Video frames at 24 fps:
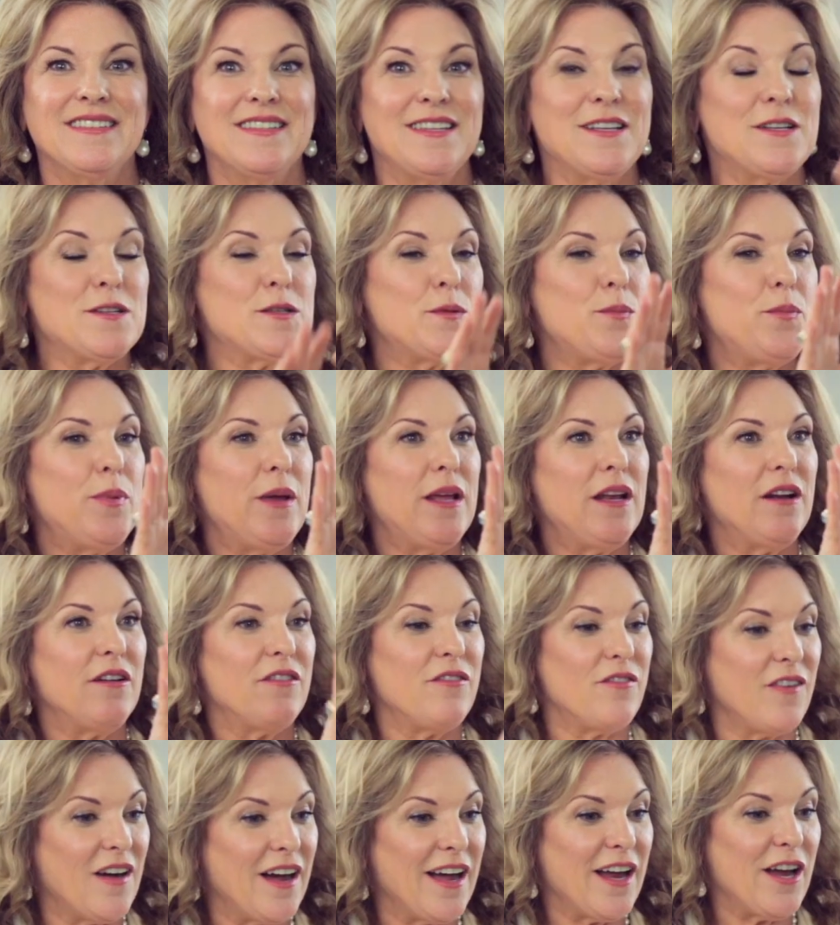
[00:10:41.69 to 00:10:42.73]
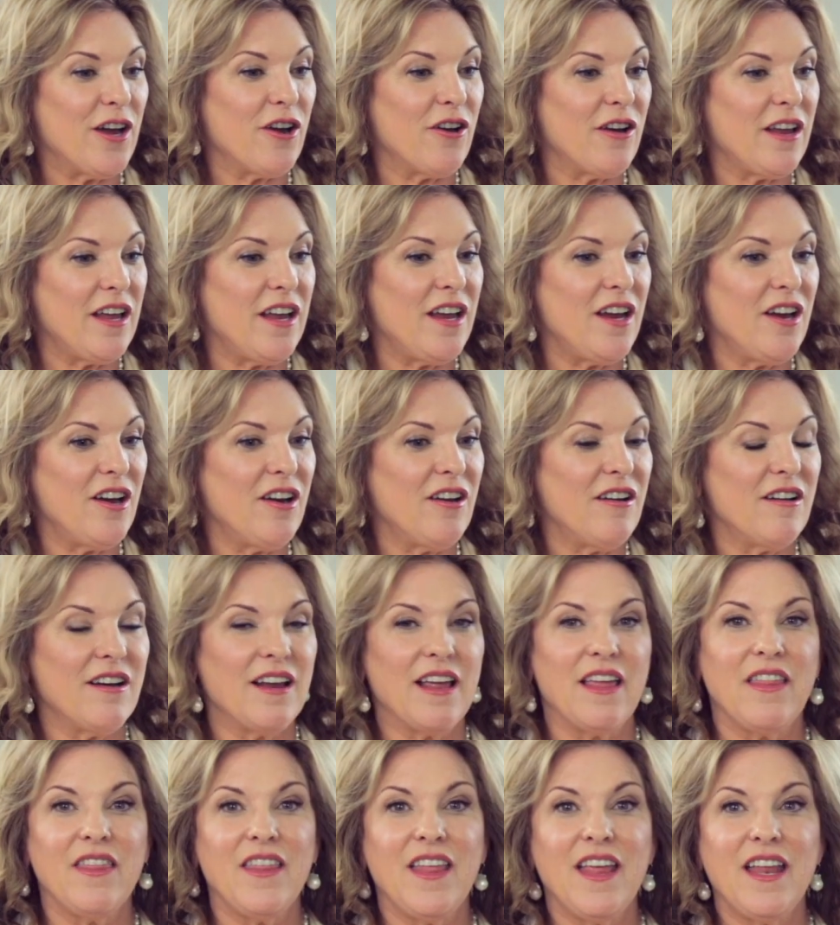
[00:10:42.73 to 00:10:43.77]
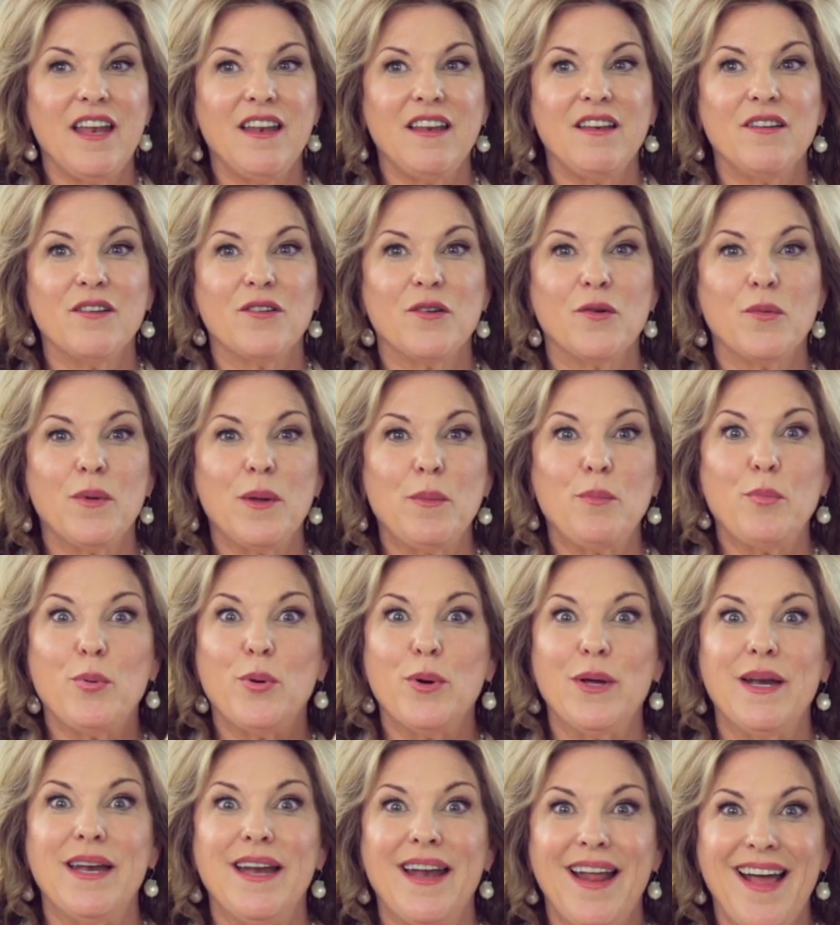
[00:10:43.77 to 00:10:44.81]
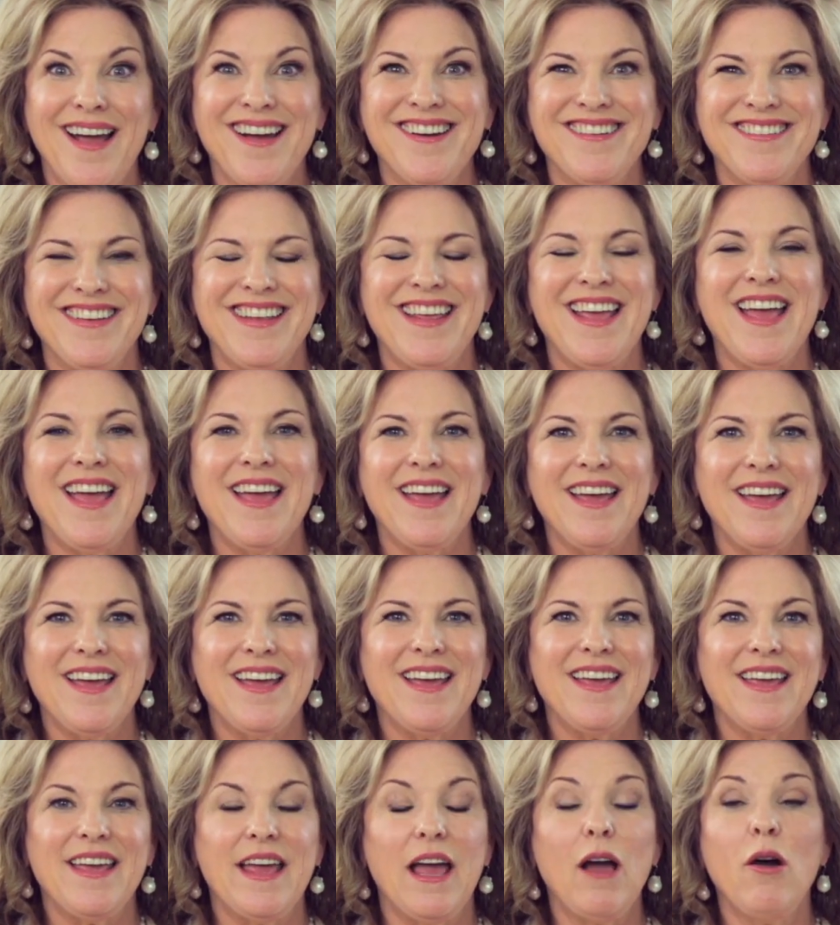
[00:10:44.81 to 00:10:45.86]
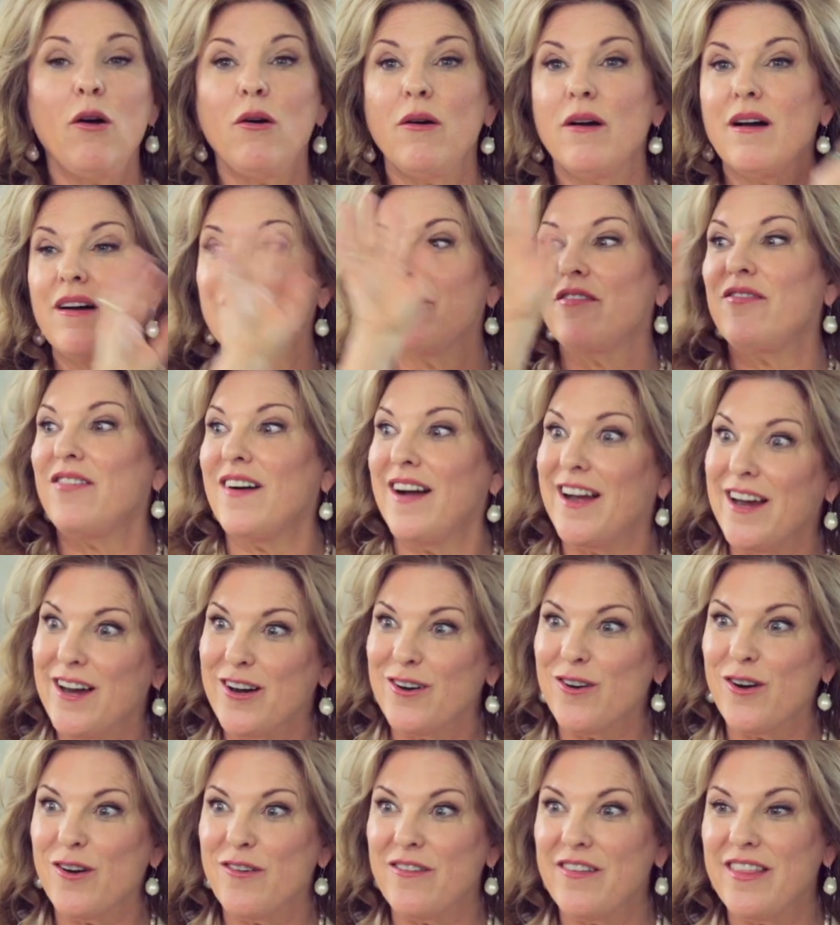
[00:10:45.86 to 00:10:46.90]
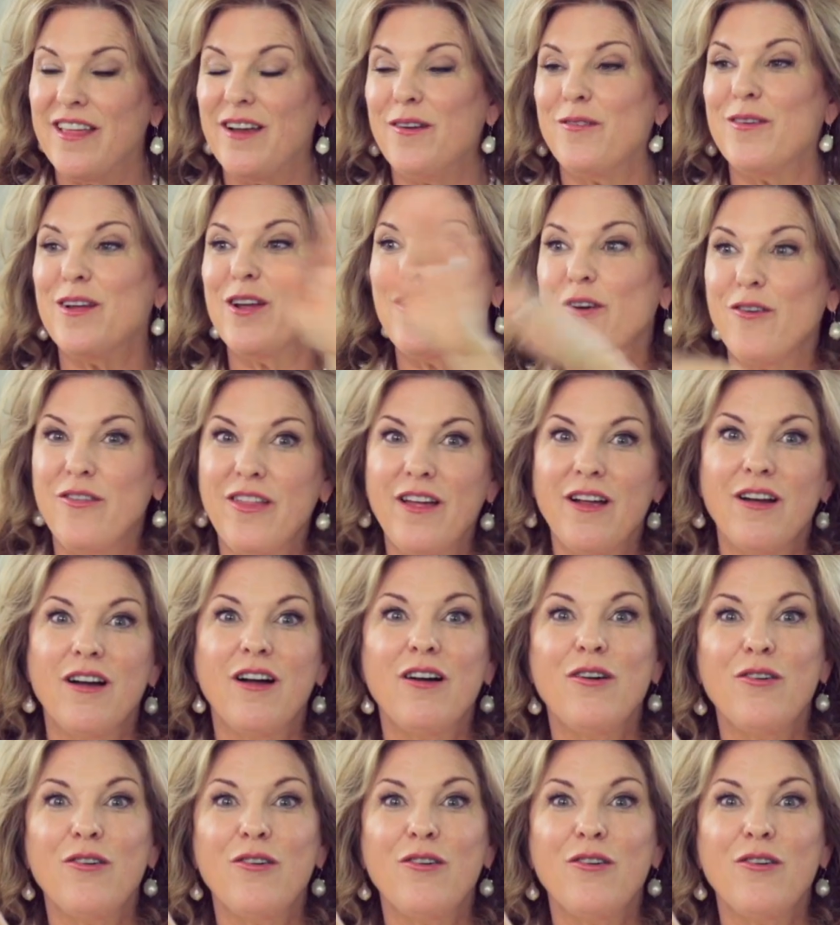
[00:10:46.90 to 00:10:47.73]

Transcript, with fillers: there's been a fire here and then we put it out. Yay. Oh, a fire over there. We go there.